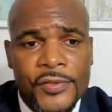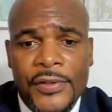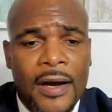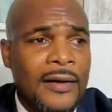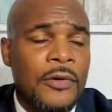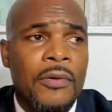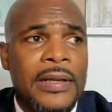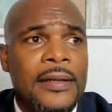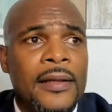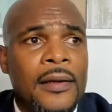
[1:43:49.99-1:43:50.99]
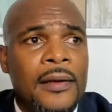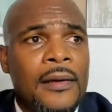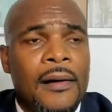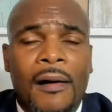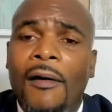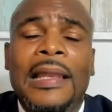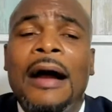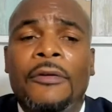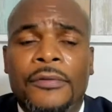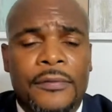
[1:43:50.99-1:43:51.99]
is God going
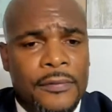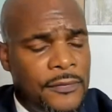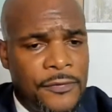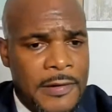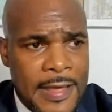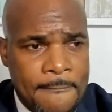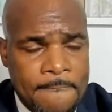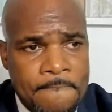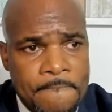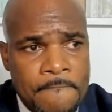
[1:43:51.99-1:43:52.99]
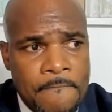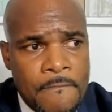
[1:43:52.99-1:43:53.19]
all out for them?